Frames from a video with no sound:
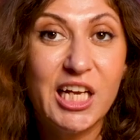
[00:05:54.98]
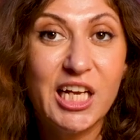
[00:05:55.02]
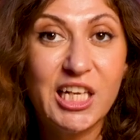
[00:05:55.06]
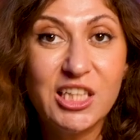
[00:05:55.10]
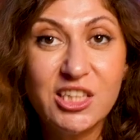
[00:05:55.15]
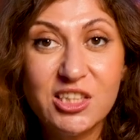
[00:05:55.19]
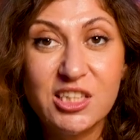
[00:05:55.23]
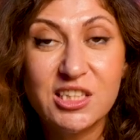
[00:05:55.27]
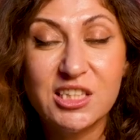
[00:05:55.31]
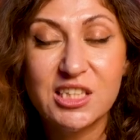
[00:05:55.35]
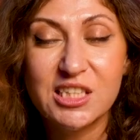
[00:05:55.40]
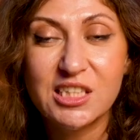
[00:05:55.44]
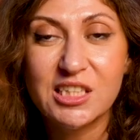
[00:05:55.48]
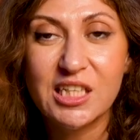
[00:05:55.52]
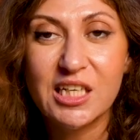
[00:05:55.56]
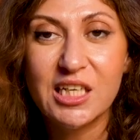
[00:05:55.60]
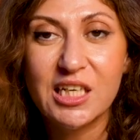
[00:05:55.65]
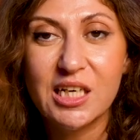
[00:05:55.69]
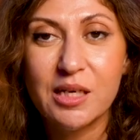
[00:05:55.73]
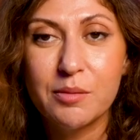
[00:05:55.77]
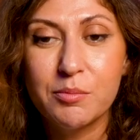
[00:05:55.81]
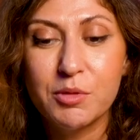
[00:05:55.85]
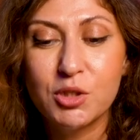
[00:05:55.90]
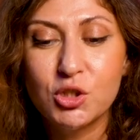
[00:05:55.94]
interesting
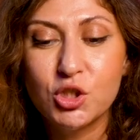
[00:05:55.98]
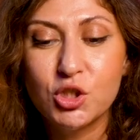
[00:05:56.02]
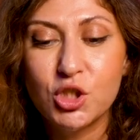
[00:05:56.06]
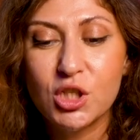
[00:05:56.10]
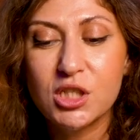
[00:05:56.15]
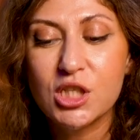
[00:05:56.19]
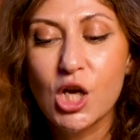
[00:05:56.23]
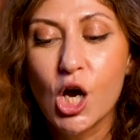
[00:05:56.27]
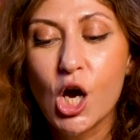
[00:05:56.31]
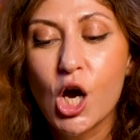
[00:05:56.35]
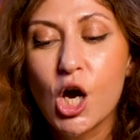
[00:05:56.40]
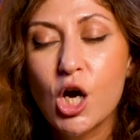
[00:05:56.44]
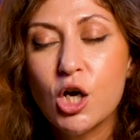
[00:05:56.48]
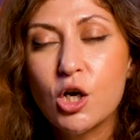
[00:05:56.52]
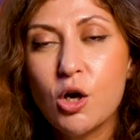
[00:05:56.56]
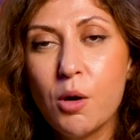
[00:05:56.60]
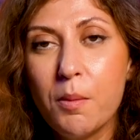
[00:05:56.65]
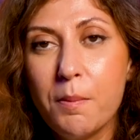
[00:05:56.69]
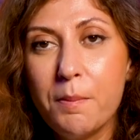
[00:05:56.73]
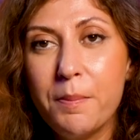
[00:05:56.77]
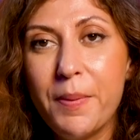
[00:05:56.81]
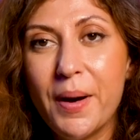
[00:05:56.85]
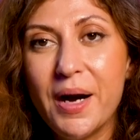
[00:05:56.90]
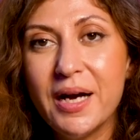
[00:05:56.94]
images
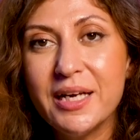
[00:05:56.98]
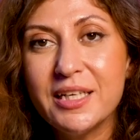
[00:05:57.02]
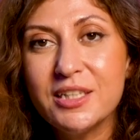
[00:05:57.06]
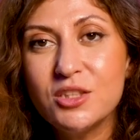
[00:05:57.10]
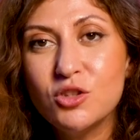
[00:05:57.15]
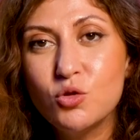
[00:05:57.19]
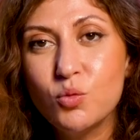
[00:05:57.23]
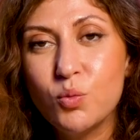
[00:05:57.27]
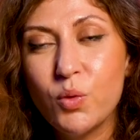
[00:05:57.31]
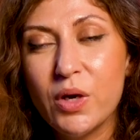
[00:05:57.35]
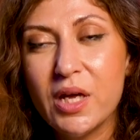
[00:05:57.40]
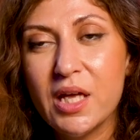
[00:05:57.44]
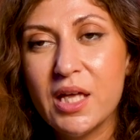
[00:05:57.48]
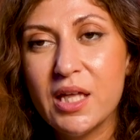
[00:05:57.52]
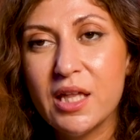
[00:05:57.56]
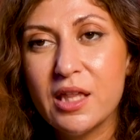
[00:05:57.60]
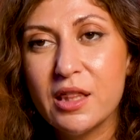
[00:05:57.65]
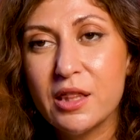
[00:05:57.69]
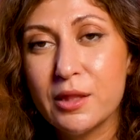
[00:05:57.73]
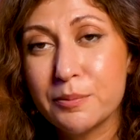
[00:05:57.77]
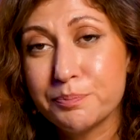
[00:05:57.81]
combined with